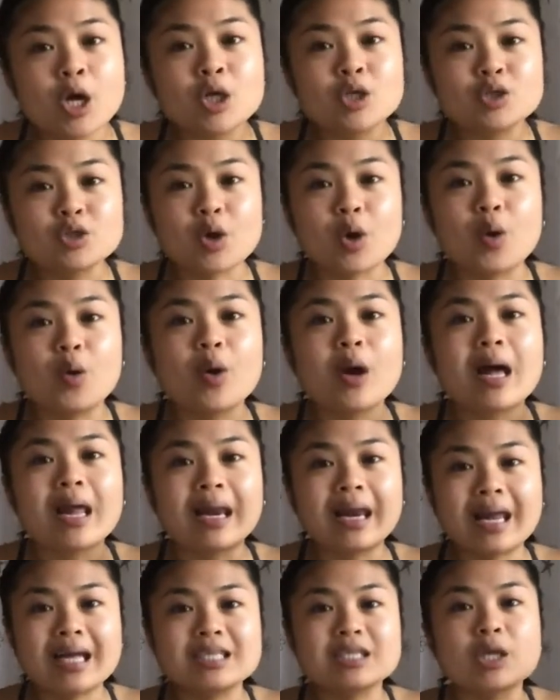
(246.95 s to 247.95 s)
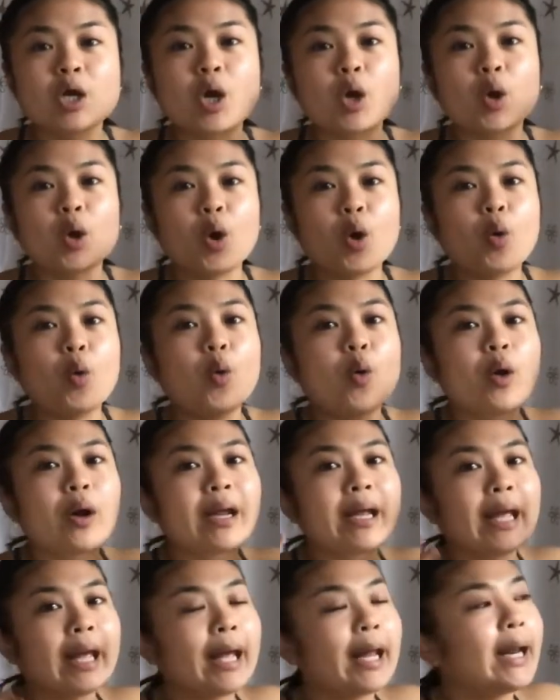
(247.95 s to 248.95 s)
So let's go
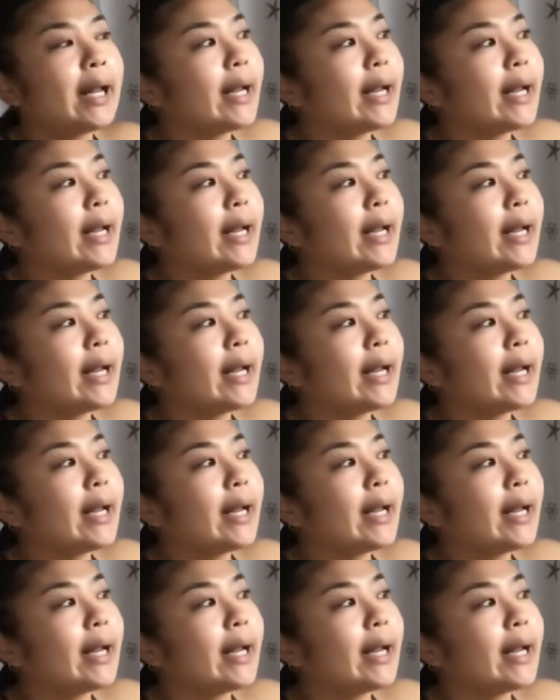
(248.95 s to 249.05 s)
get